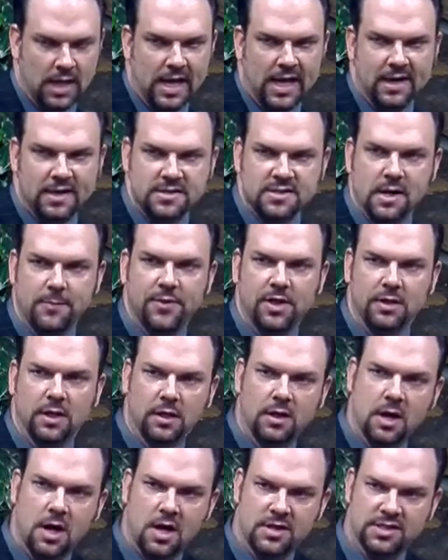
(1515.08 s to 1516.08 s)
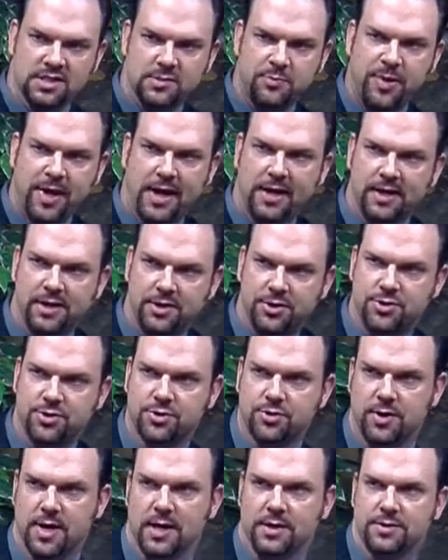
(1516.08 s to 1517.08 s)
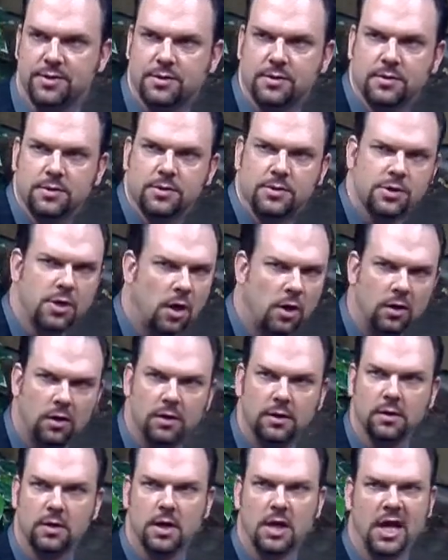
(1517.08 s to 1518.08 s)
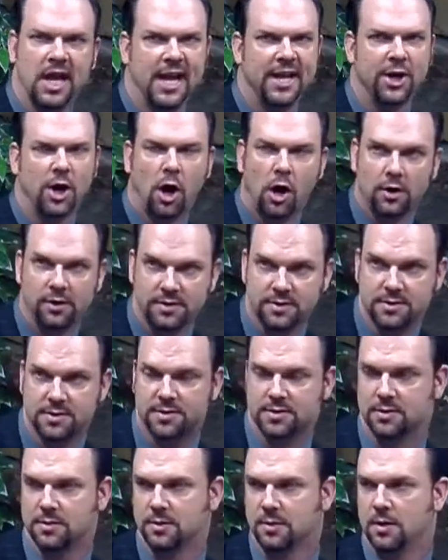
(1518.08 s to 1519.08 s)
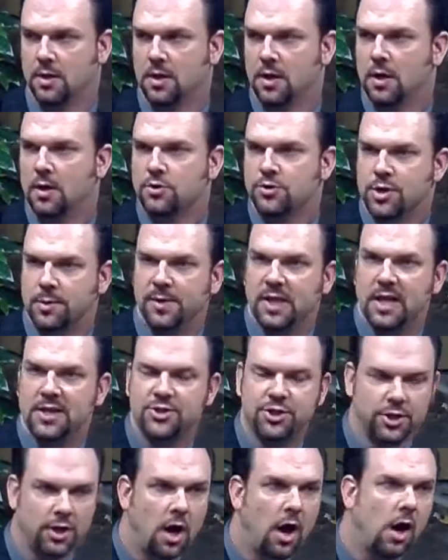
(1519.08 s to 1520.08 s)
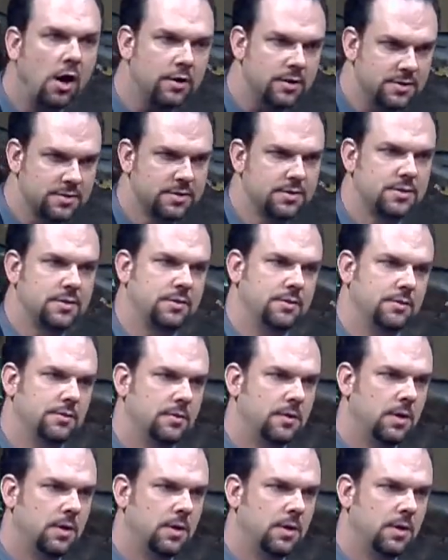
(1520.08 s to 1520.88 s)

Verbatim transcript: And it's something that causes pain and distress. It's hurt. It hurts. Tribulation hurts.